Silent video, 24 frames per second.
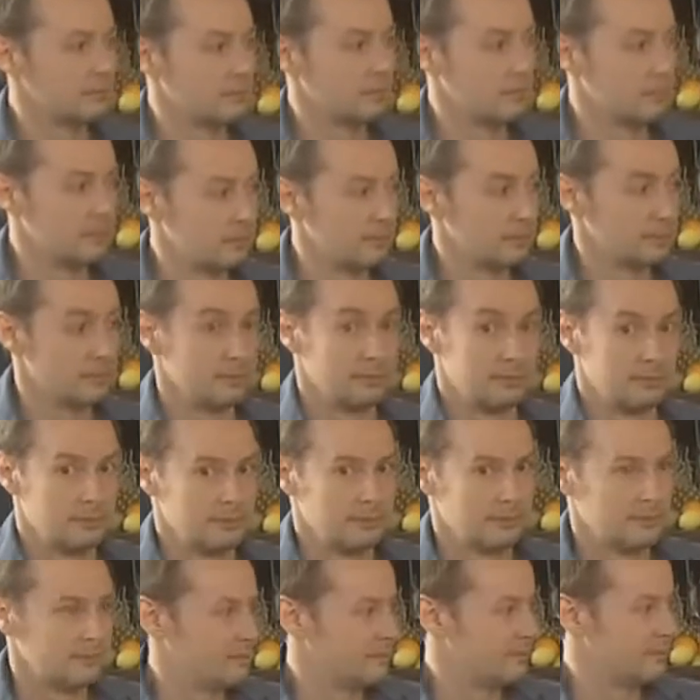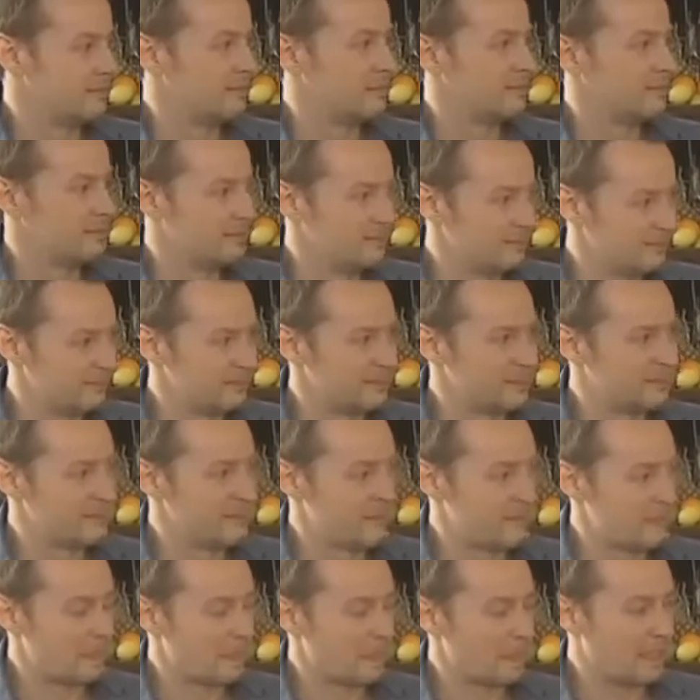
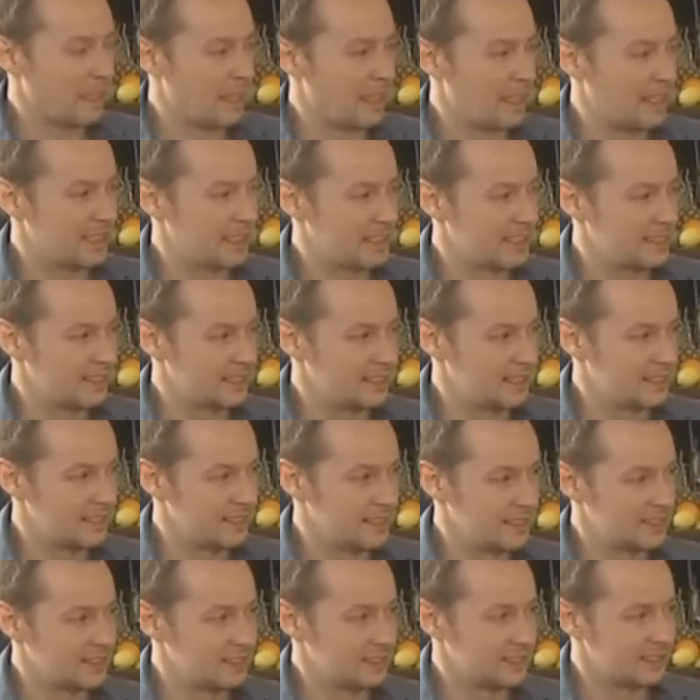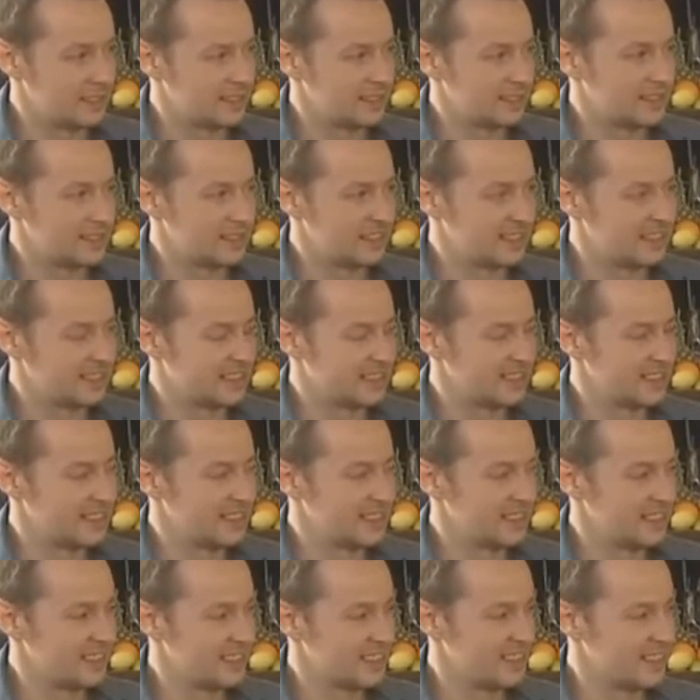
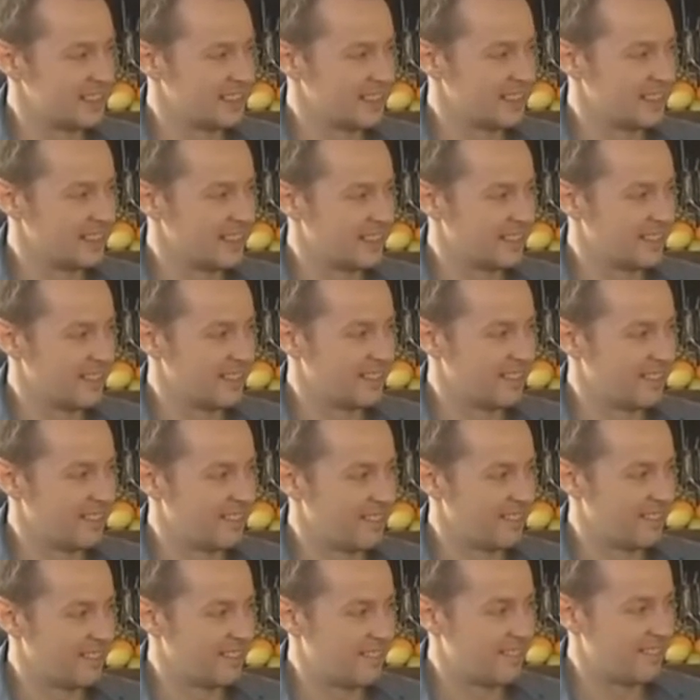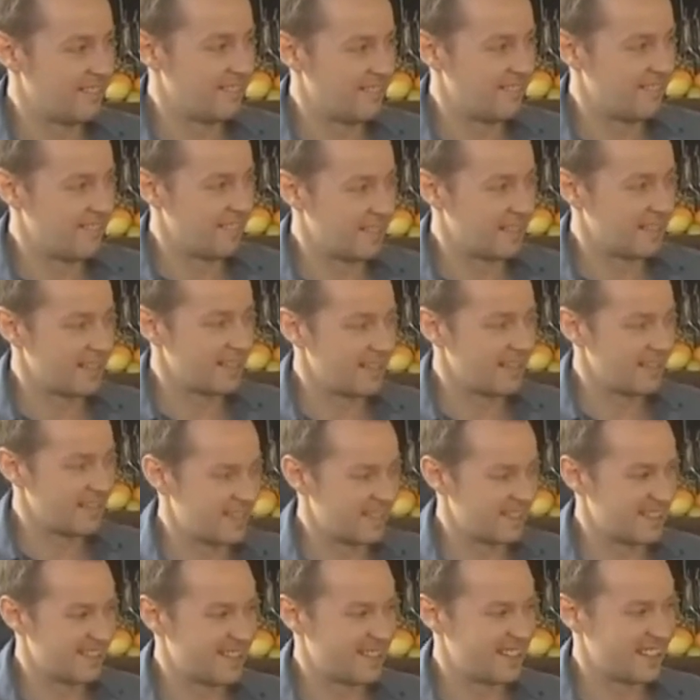
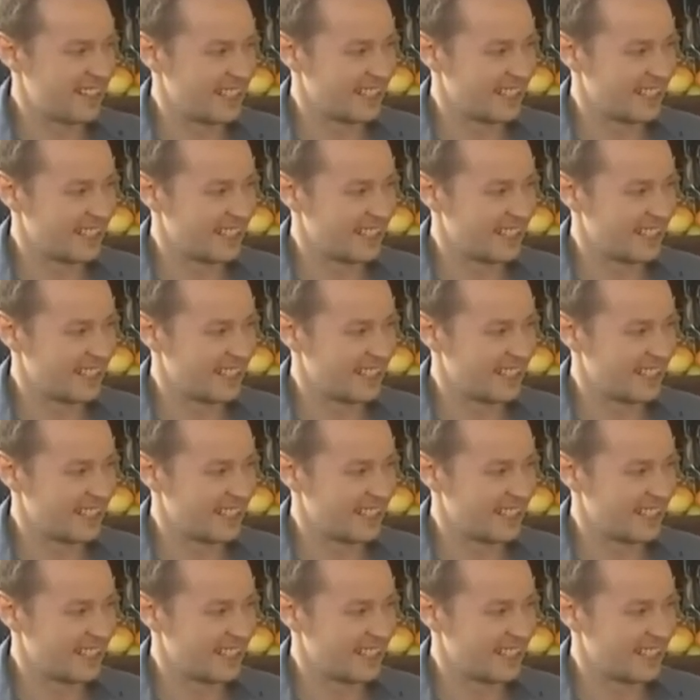(not speaking)